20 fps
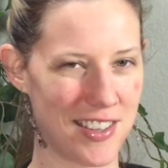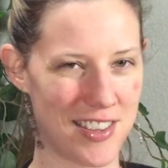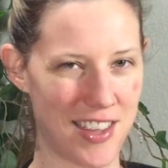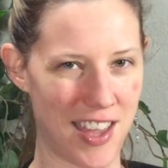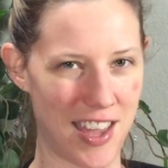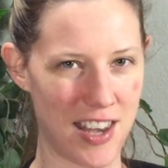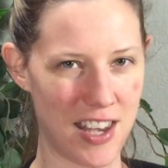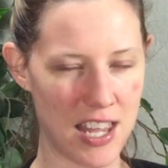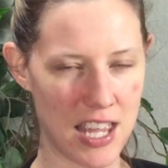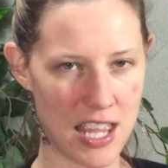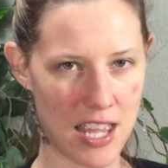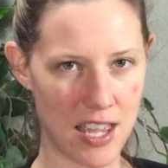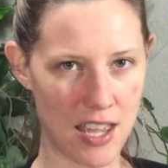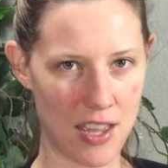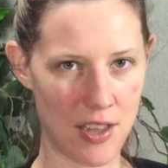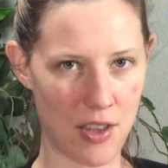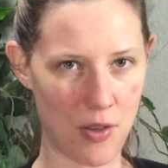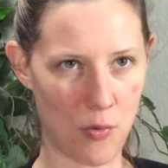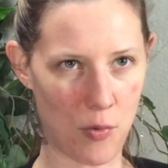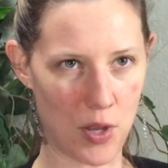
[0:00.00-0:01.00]
that
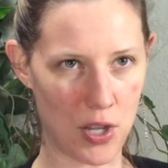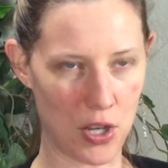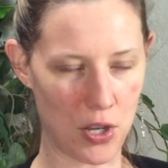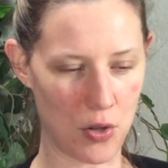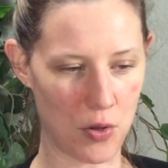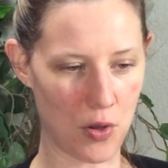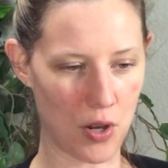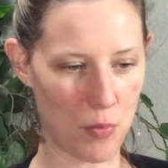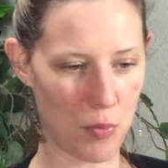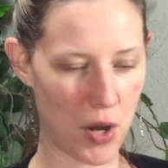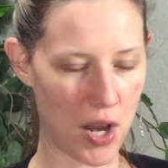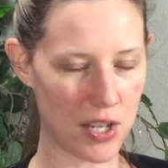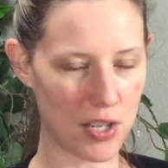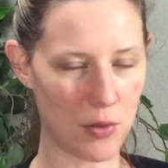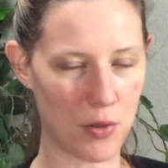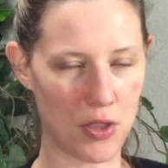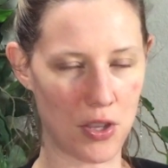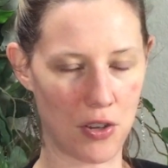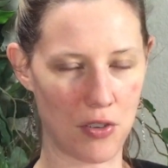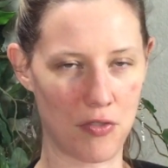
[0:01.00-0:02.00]
when you are
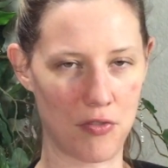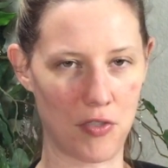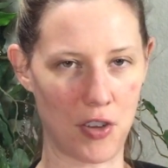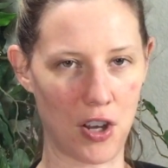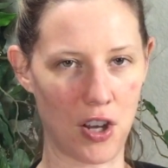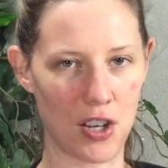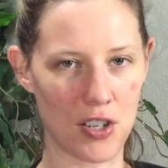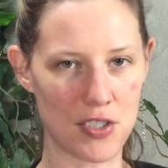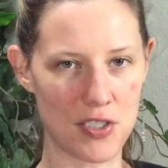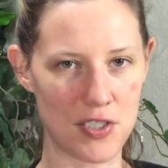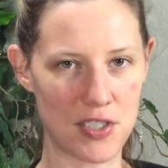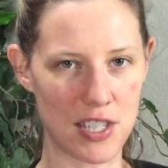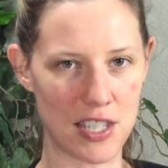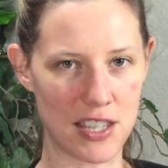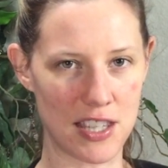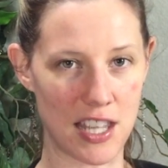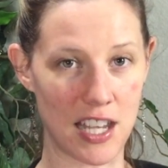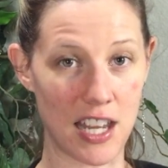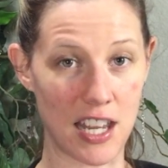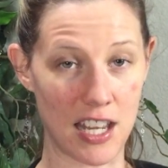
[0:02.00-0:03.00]
pregnant with your first,
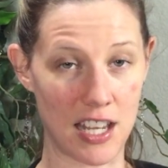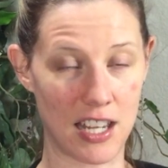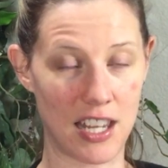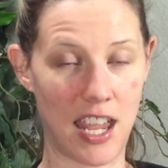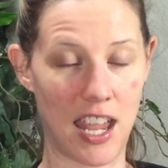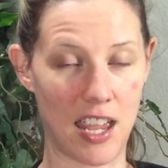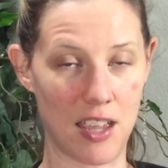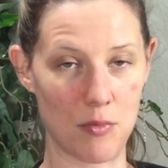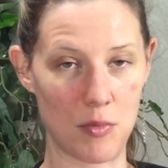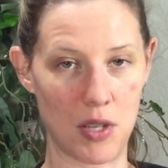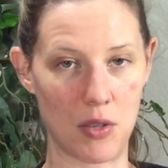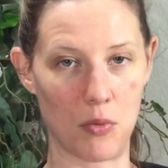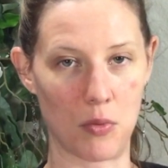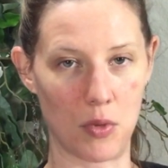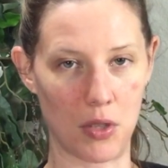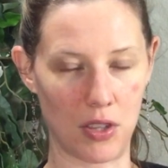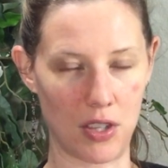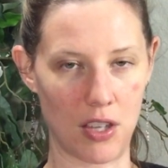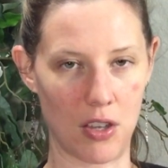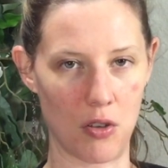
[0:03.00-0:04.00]
that it can be
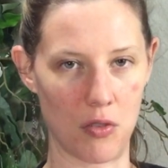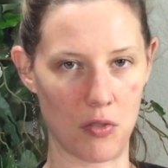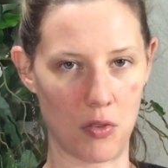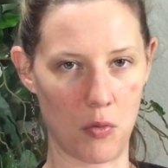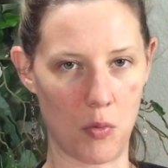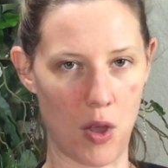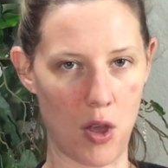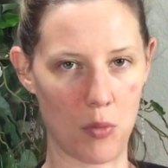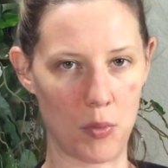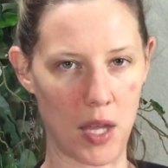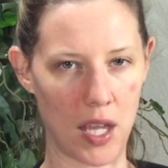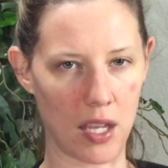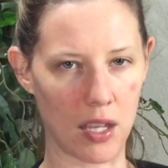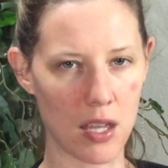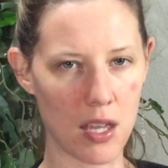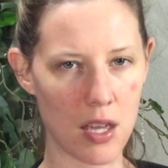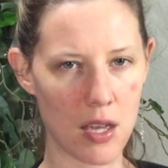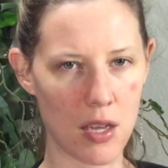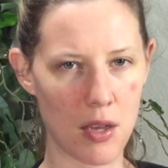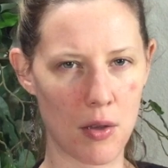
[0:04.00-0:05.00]
really overwhelming.
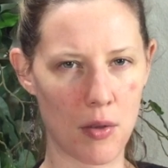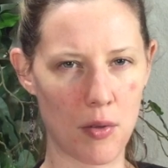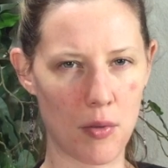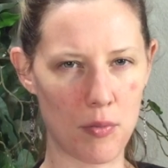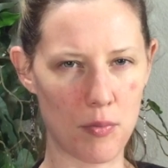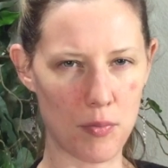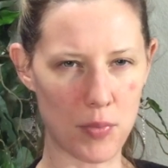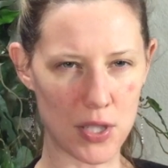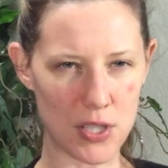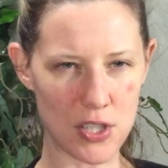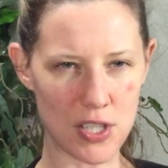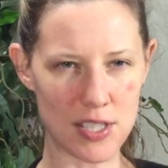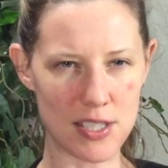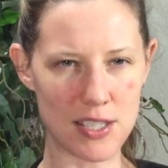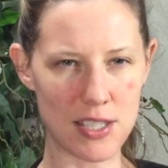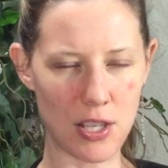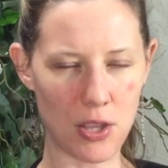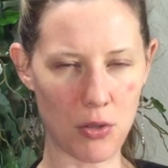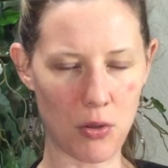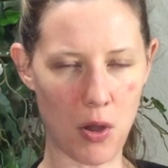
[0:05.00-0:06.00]
But
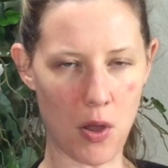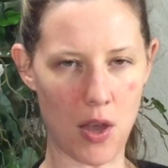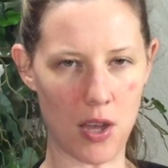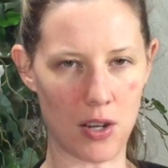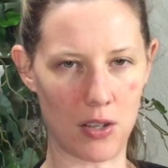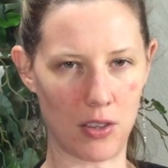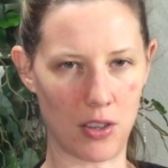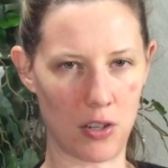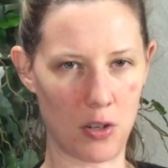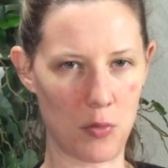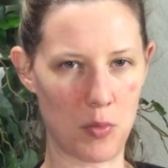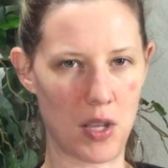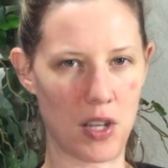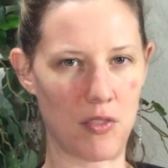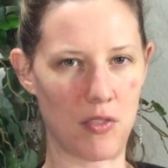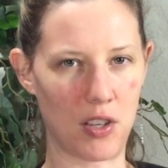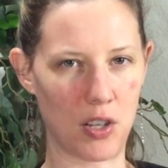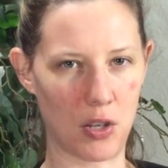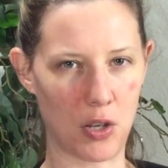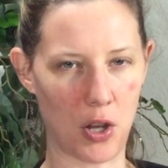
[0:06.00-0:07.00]
just to throw out a little bit
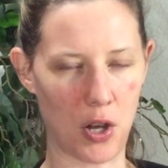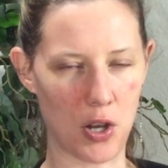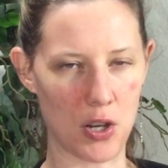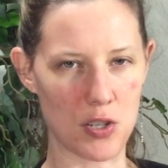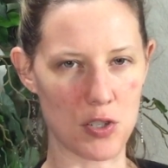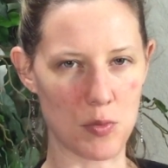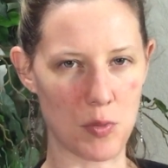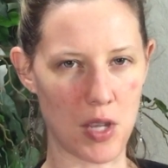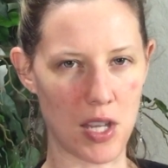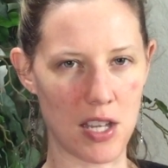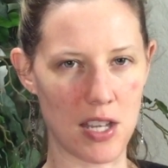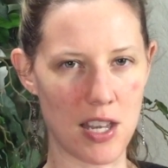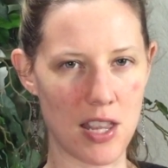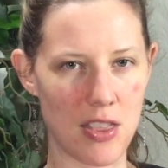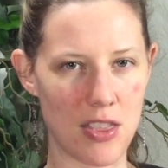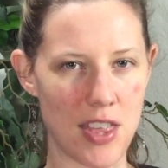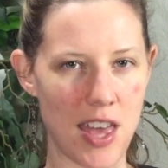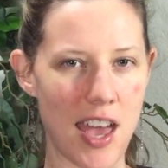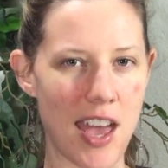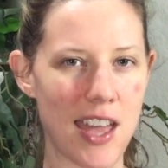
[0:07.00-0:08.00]
of encouragement,
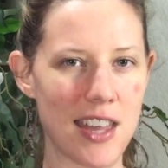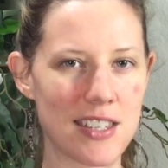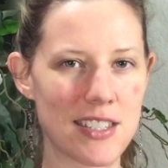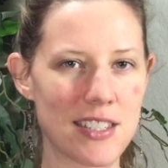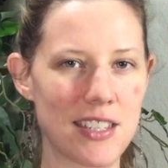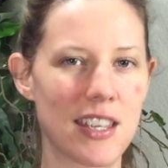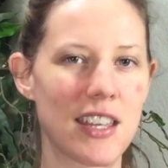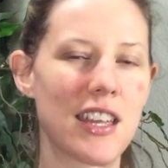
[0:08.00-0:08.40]
that